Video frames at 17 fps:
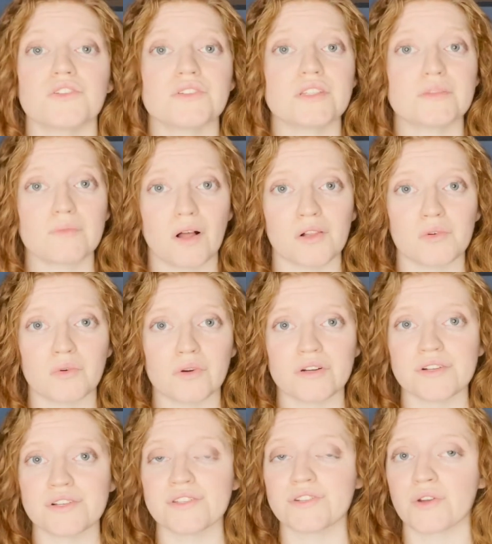small
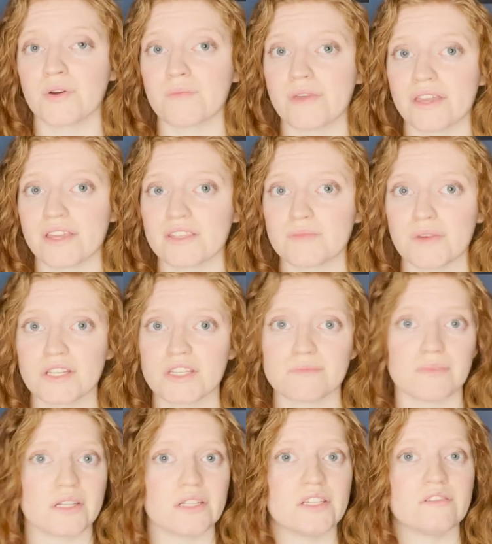orders don't make as
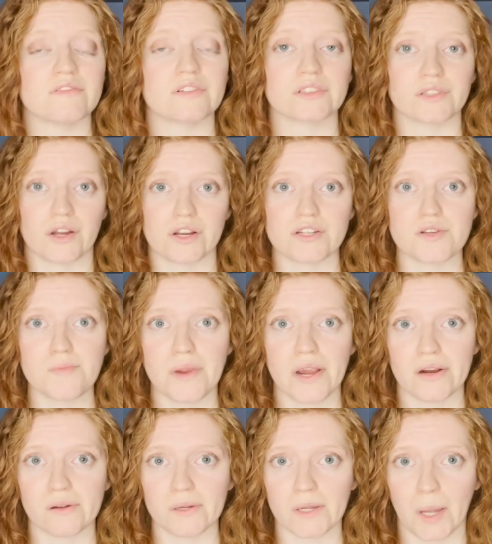much money for large
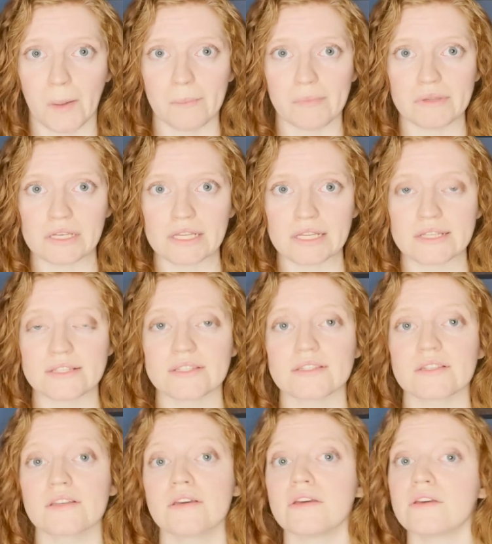apparel
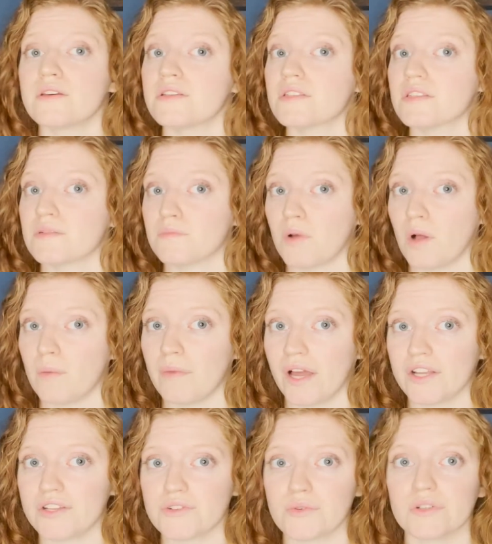companies, small
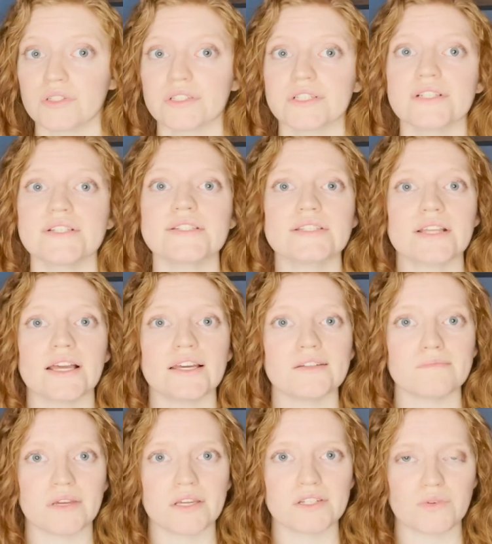batch orders
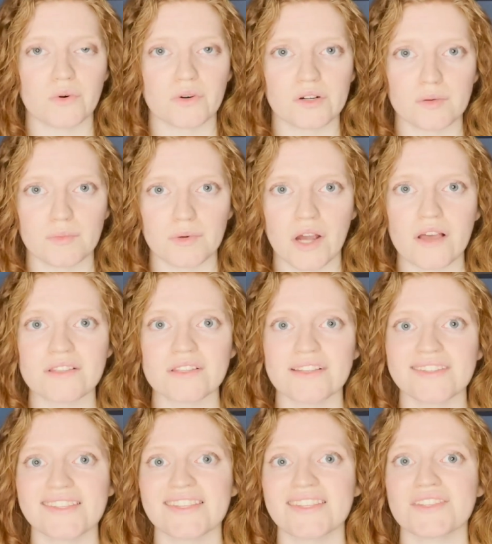and made-to-order
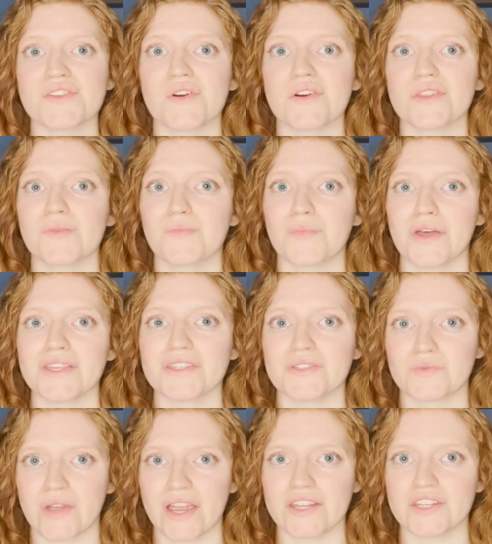processes are the
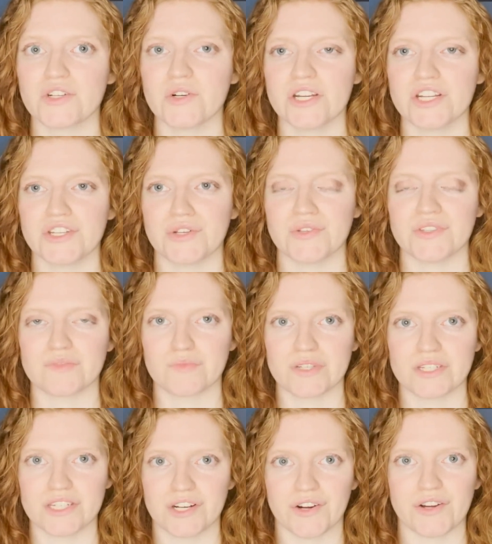best way to reduce
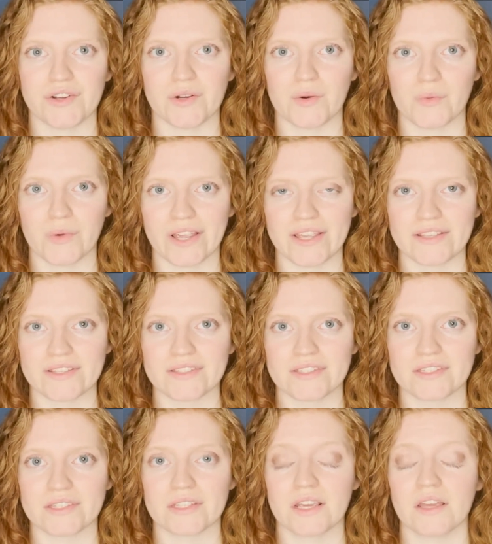material
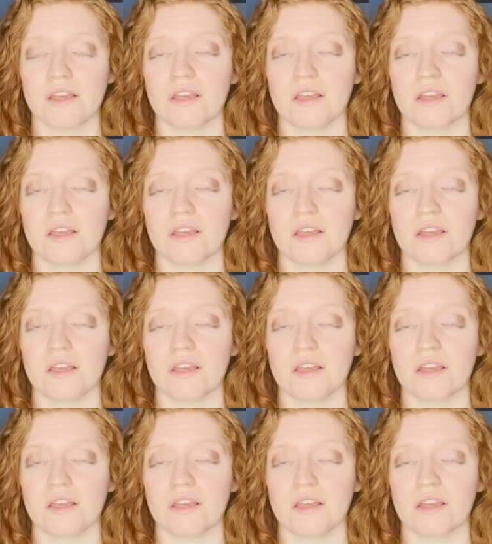waste.